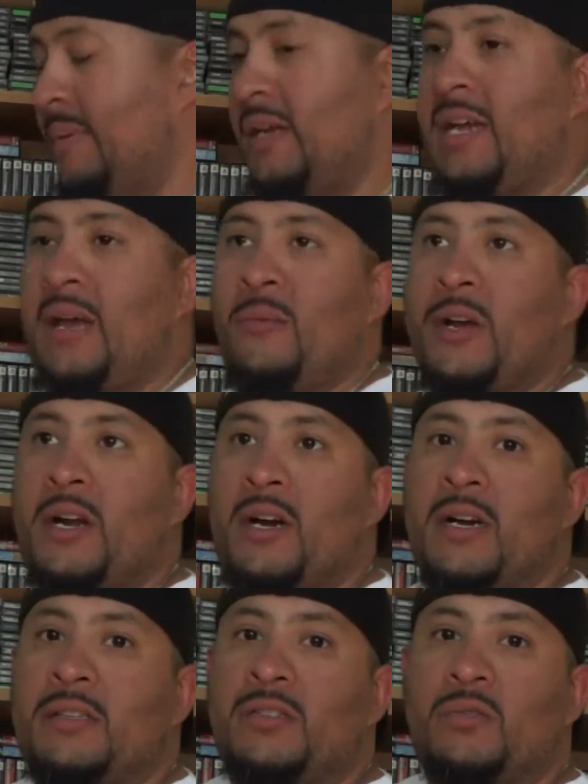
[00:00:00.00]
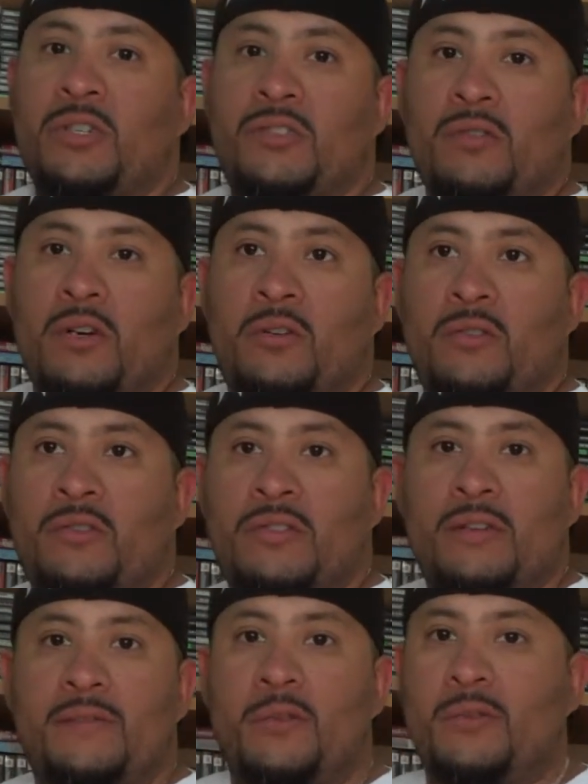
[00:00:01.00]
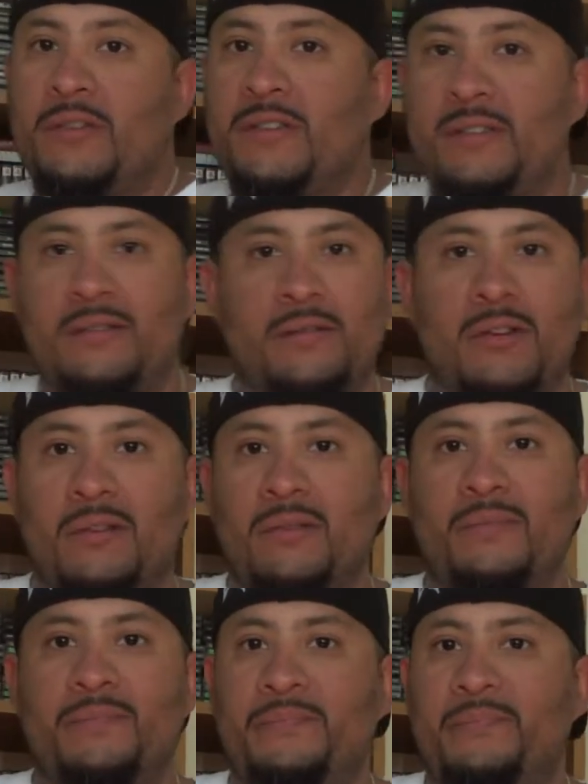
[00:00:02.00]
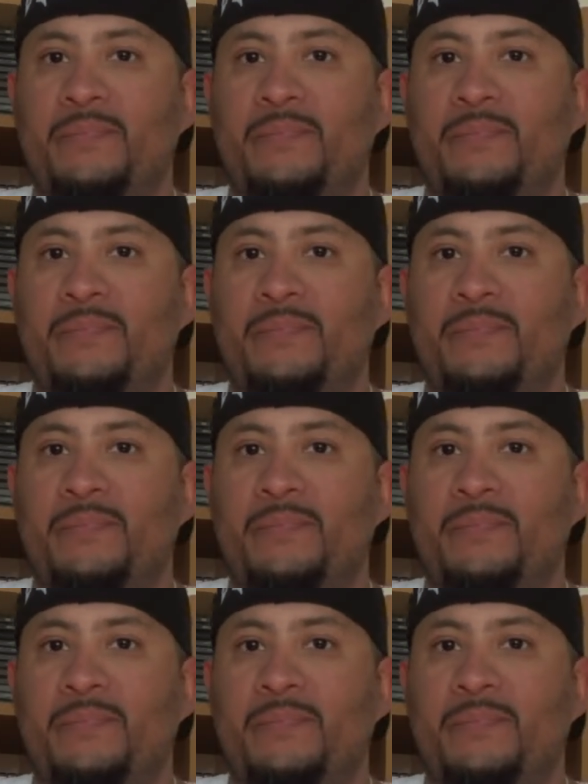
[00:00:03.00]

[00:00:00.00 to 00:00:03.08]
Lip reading: It came with 2 controllers and of course, you know,